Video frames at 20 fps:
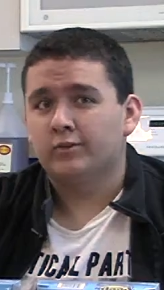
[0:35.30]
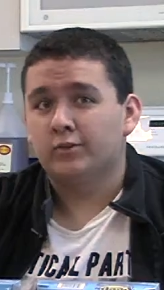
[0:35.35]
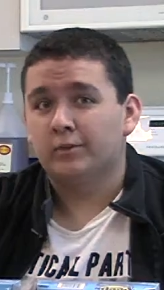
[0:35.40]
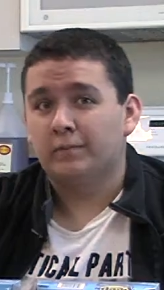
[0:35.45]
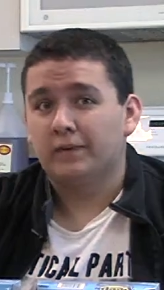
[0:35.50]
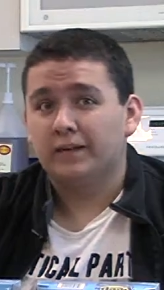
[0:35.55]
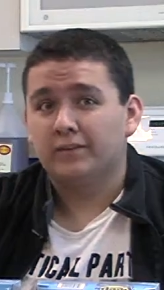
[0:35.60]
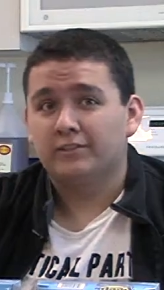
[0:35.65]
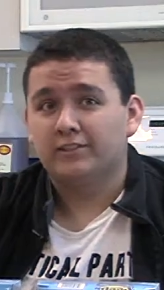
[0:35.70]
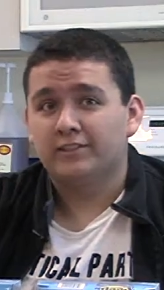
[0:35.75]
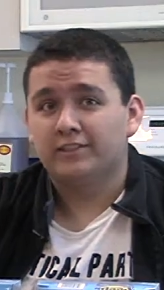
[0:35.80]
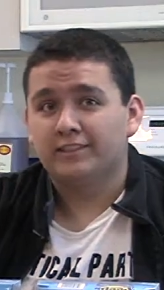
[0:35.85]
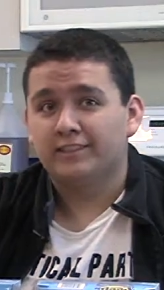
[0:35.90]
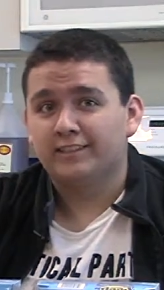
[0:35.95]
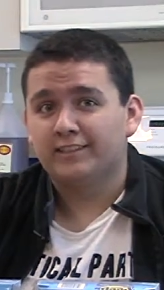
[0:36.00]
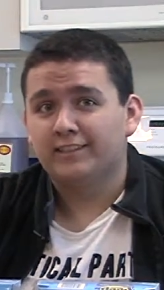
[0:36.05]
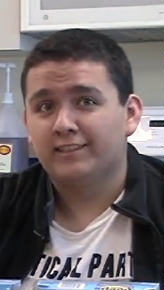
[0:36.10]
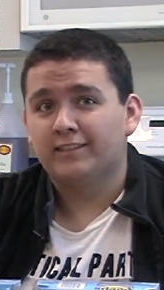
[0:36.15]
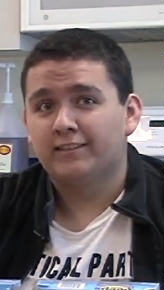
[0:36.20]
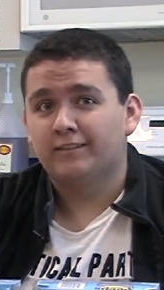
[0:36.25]
you're about to
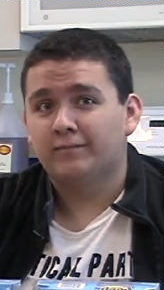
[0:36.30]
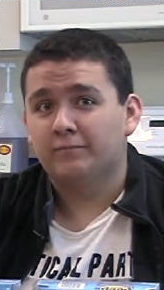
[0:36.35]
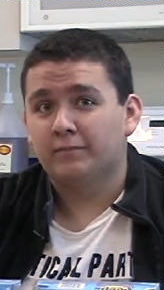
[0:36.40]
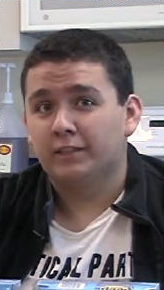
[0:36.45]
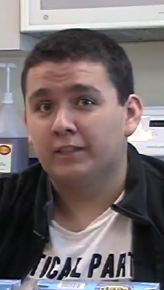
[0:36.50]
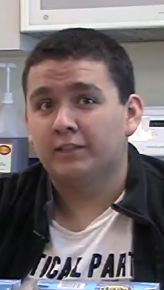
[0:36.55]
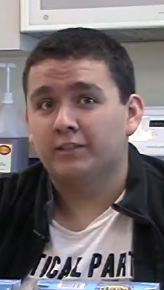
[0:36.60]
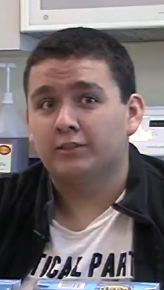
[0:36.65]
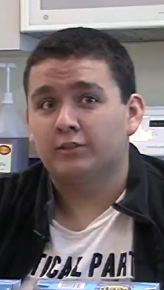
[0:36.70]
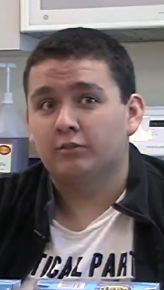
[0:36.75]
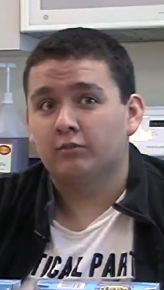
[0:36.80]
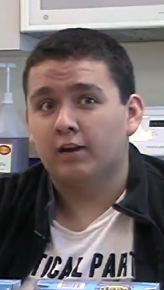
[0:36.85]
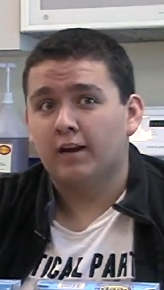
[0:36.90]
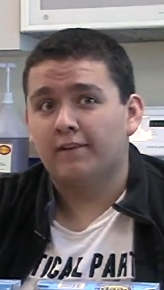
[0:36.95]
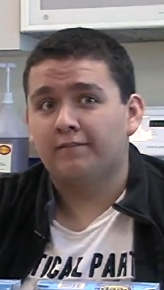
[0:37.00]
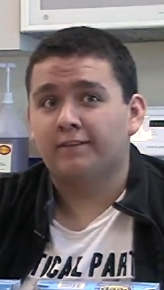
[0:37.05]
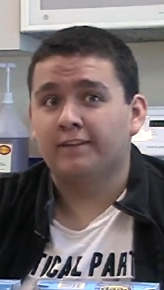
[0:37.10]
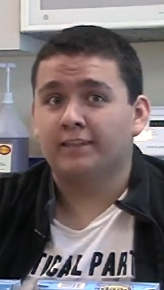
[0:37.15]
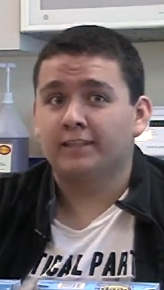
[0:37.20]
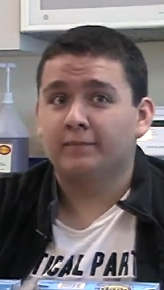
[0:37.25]
see is
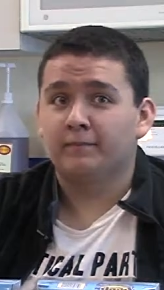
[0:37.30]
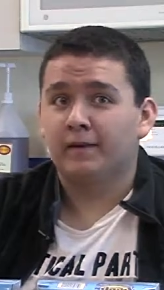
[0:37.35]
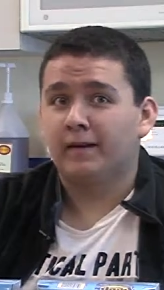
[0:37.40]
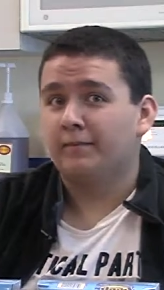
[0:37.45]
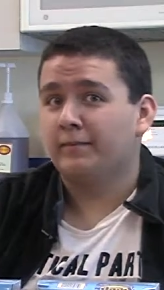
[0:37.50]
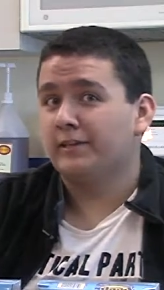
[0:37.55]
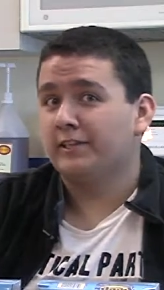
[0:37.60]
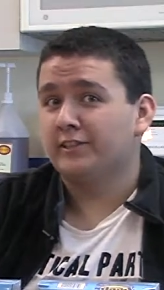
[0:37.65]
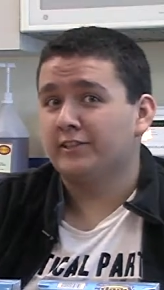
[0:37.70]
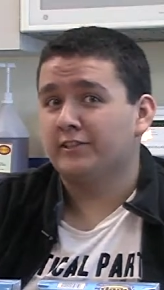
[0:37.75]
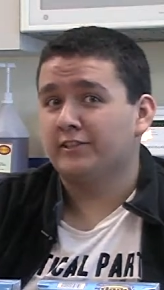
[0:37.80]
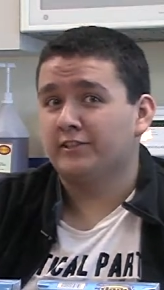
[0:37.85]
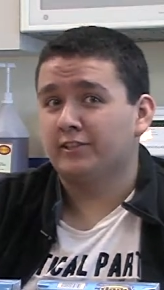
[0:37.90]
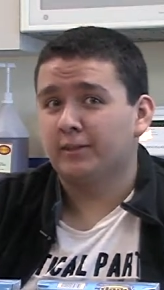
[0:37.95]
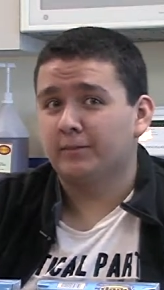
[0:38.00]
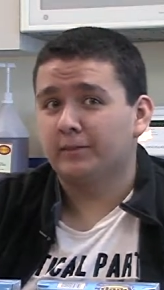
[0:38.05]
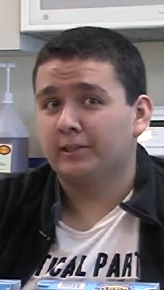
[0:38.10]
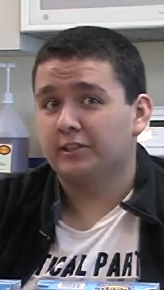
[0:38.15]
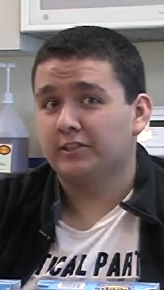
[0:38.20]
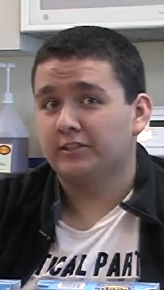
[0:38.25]
graphic and may be
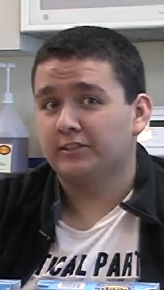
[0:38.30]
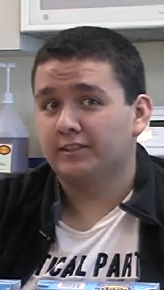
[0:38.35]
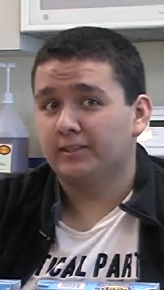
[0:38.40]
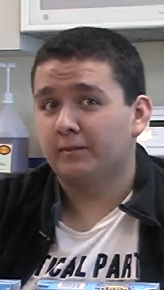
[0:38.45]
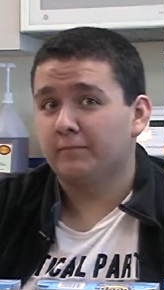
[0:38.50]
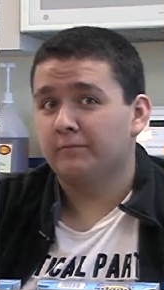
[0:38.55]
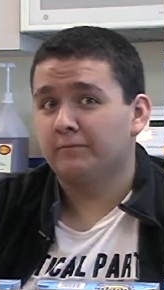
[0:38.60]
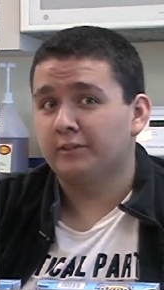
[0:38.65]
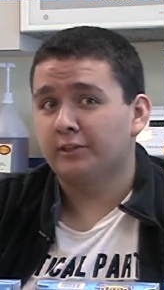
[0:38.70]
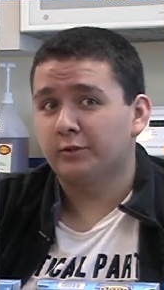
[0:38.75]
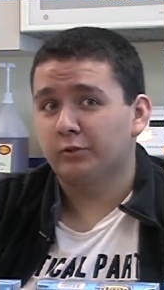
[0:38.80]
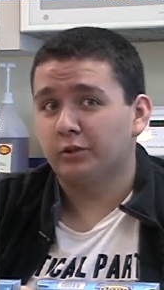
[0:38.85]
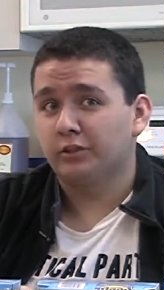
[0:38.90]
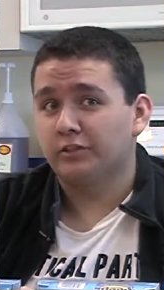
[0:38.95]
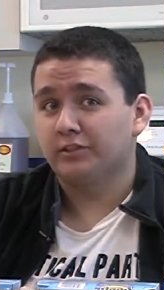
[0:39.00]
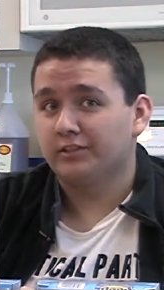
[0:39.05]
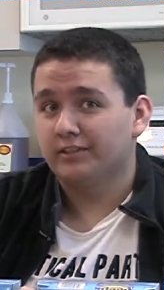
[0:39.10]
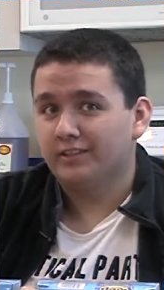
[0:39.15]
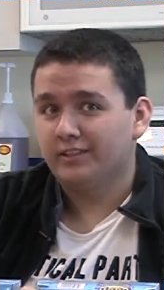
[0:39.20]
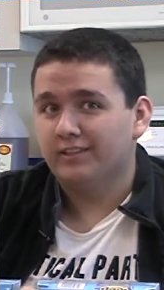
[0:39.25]
disturbing to some
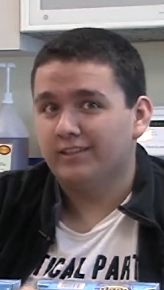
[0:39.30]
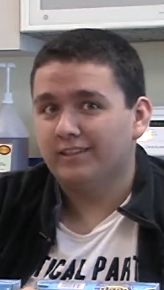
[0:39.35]
viewers.